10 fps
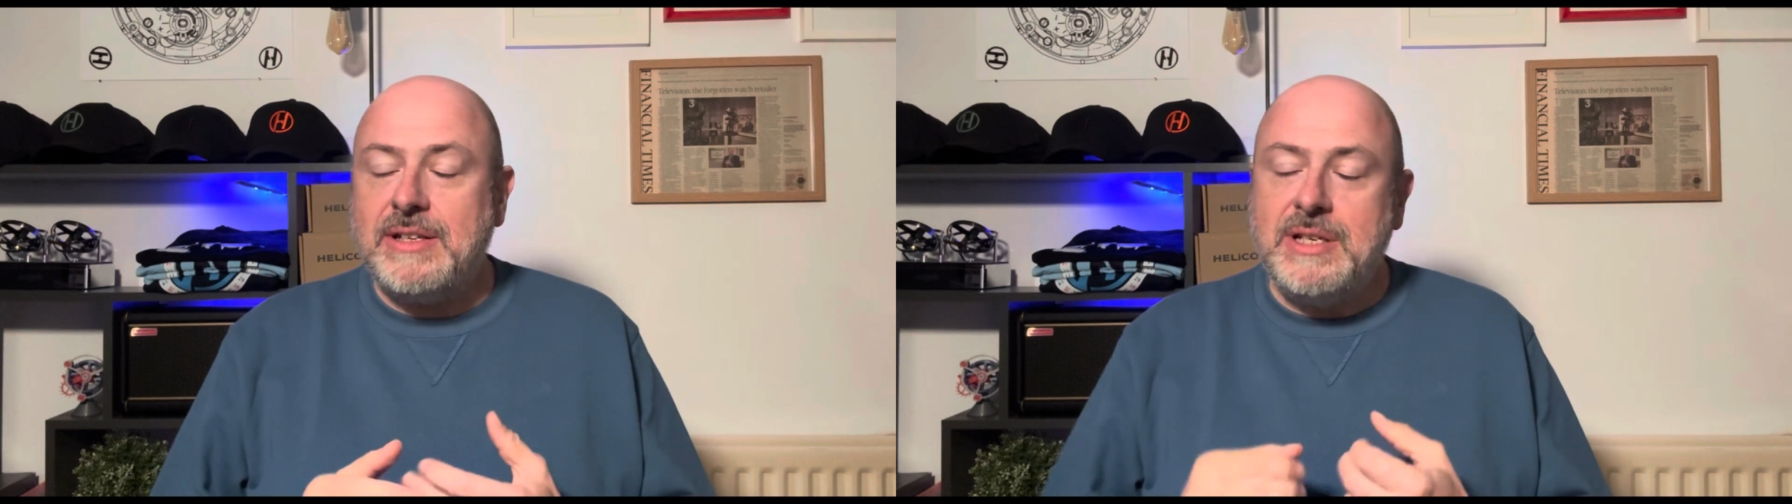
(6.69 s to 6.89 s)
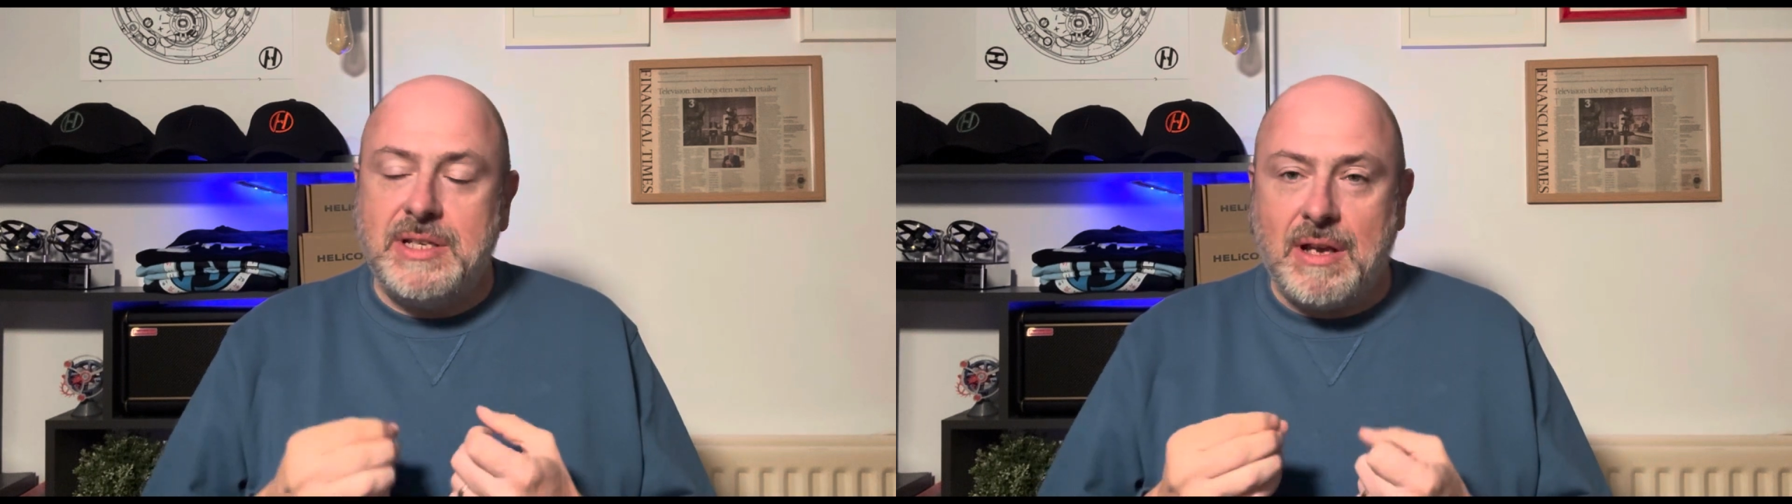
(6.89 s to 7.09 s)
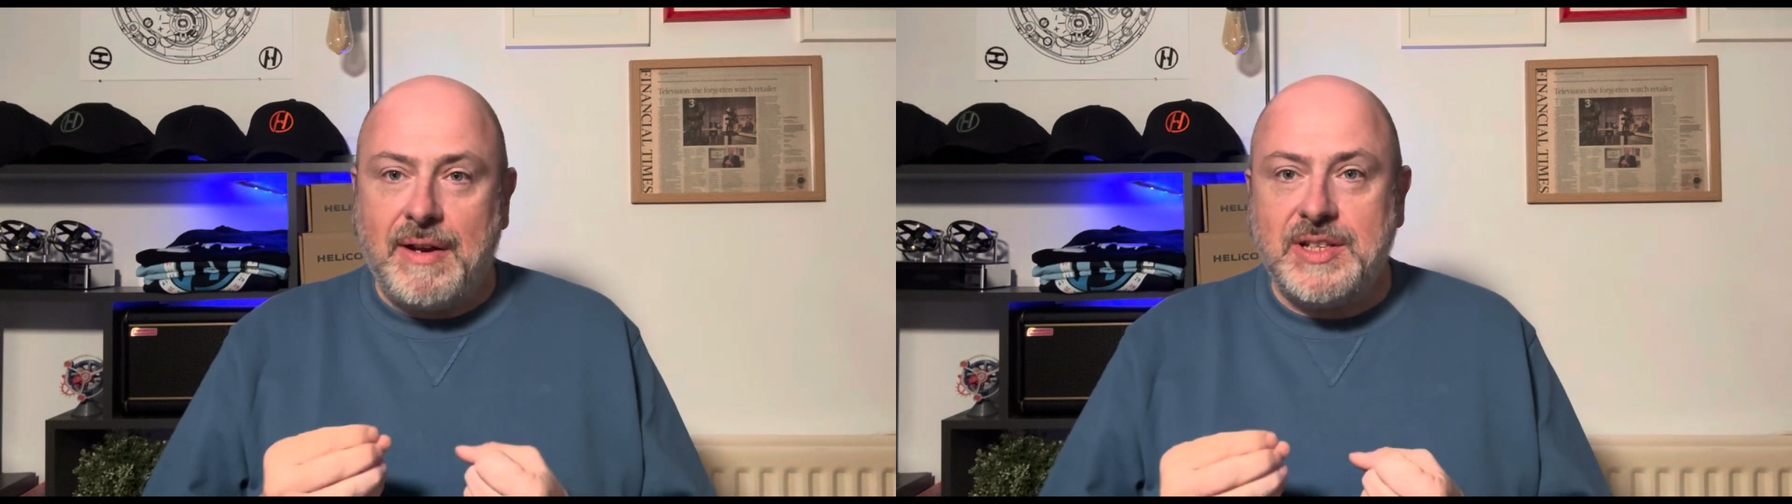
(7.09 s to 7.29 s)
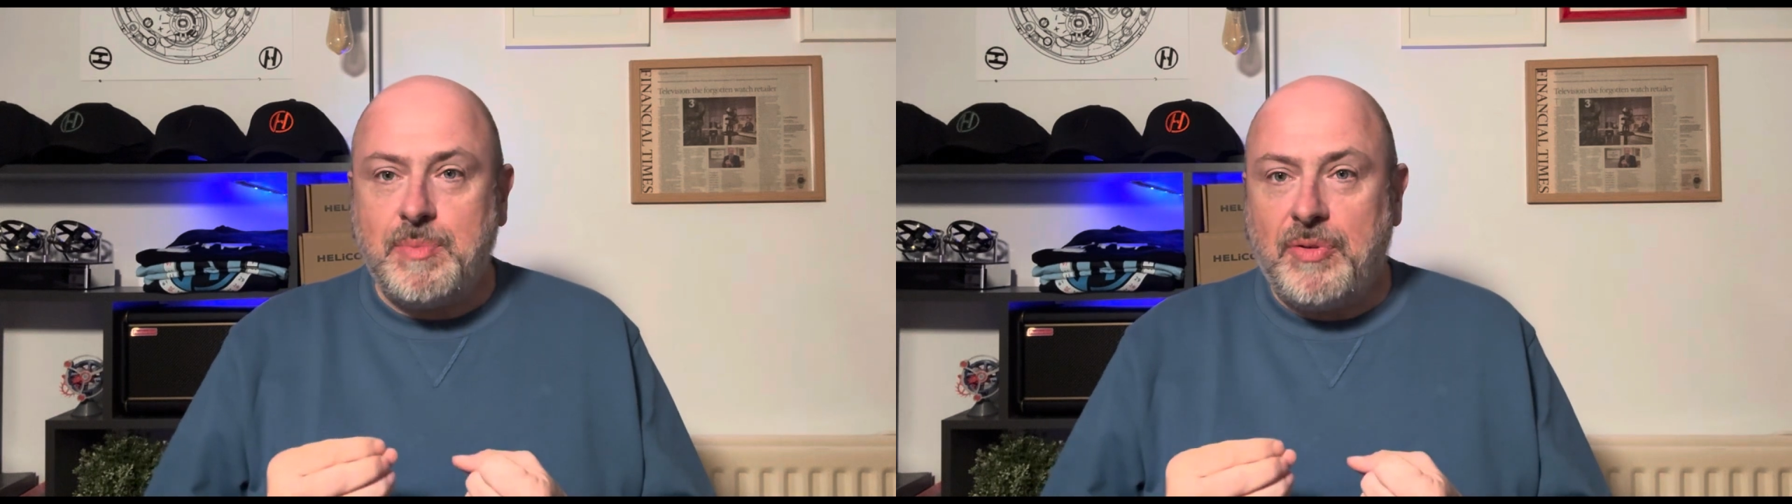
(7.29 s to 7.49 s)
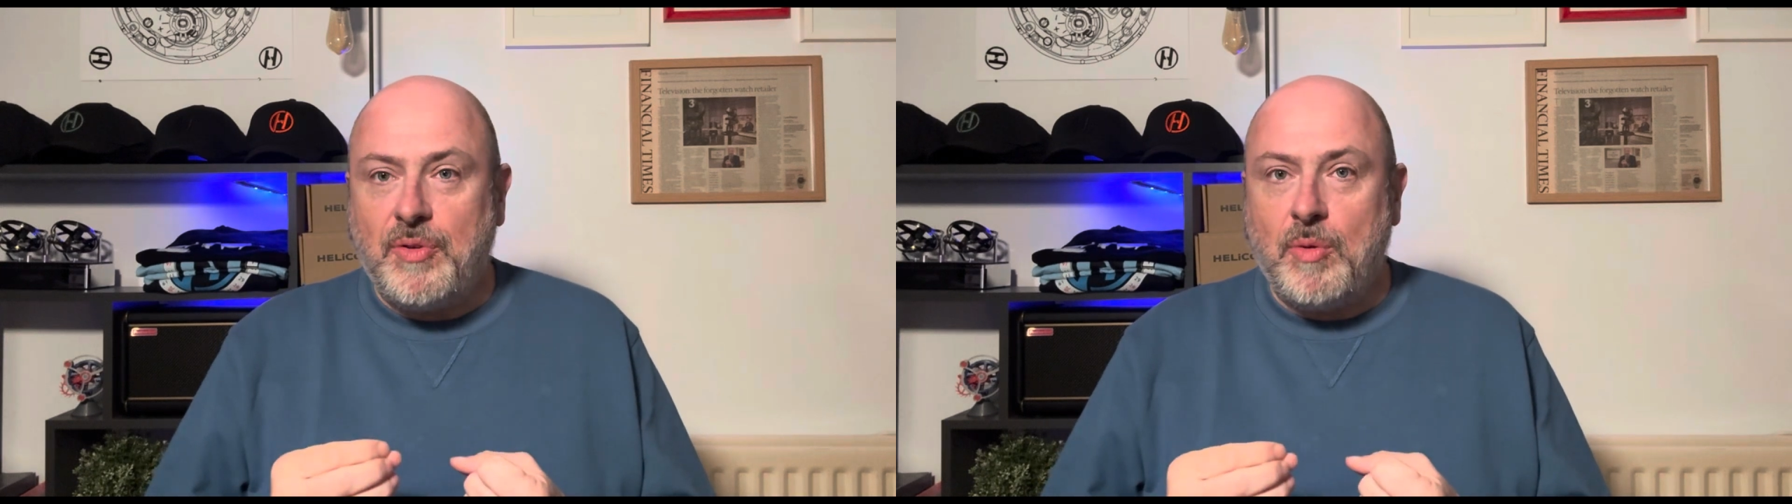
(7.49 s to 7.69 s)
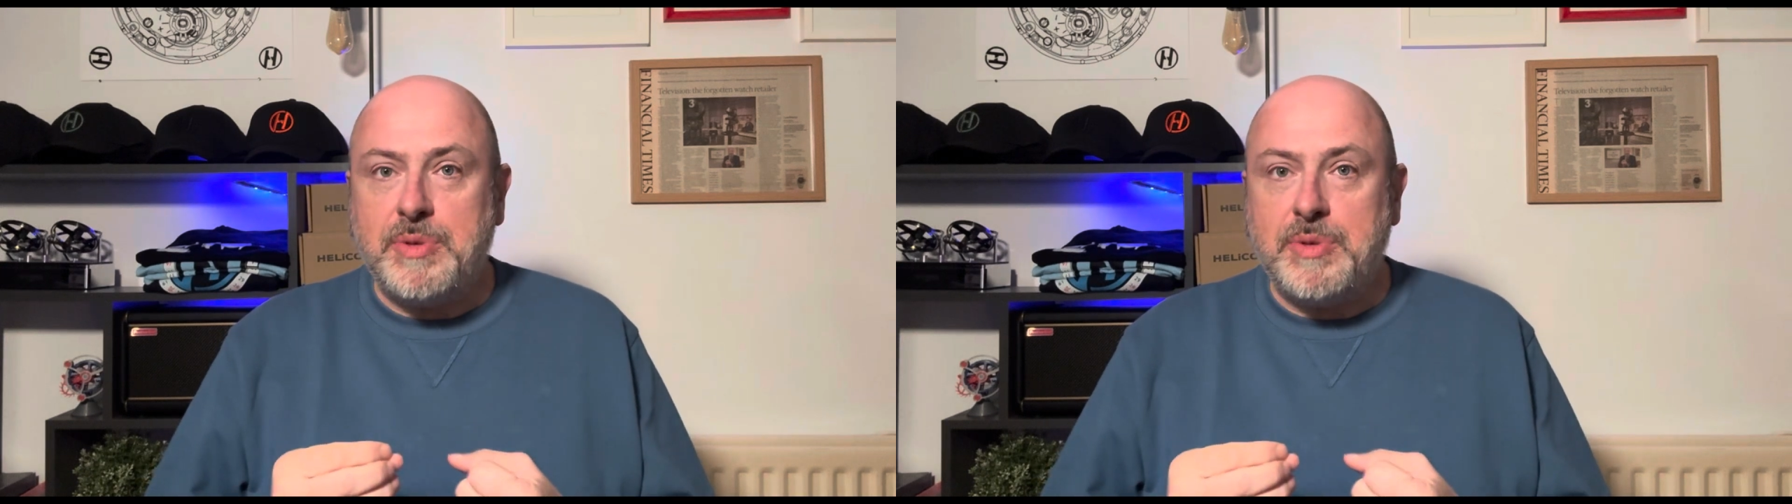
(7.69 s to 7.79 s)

designed to perform